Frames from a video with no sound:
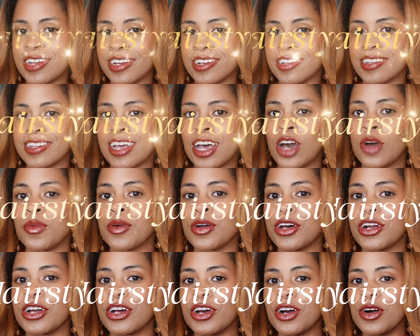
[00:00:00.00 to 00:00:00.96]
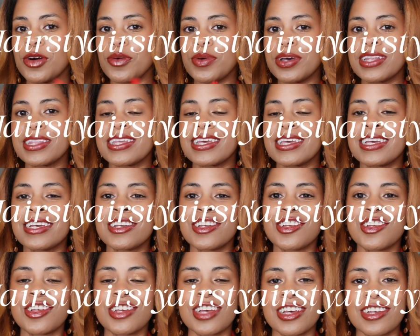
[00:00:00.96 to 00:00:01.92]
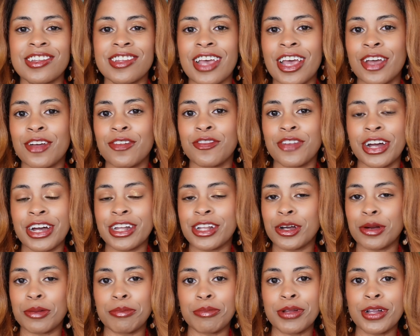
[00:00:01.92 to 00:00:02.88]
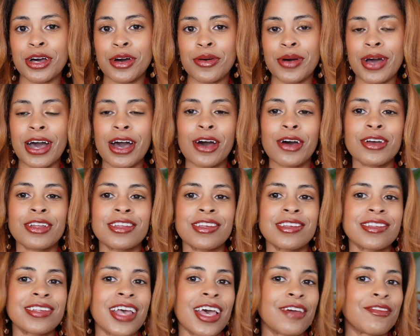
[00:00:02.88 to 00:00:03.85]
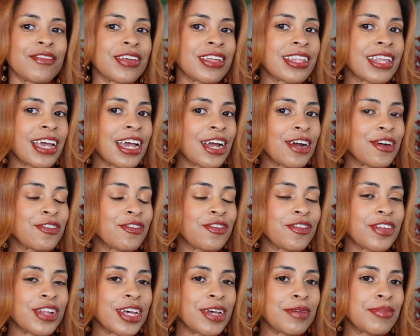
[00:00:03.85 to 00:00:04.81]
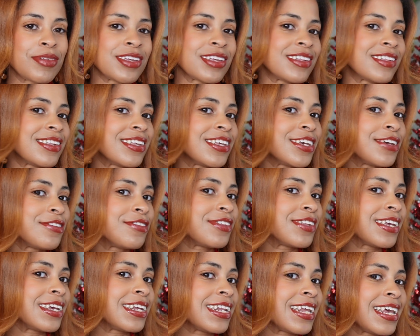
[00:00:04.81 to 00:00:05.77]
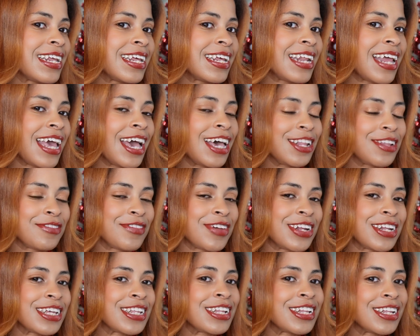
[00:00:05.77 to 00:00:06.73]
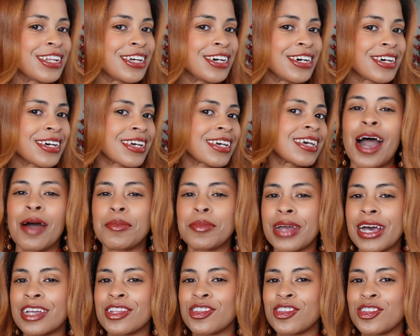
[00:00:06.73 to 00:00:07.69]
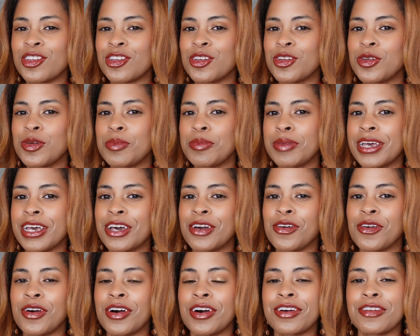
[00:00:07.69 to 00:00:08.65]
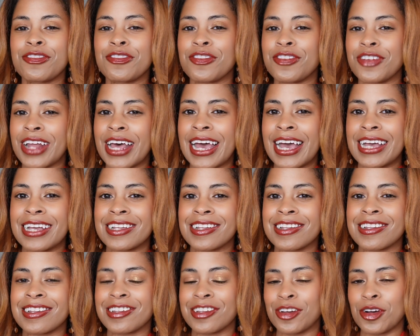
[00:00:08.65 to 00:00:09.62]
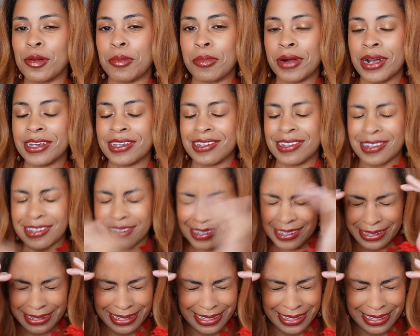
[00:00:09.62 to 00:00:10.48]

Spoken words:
hairstyle we're going to go with is just a regular blowout. Just having the hair flip just gives it an elevated look. I'm not too big on flat silk presses.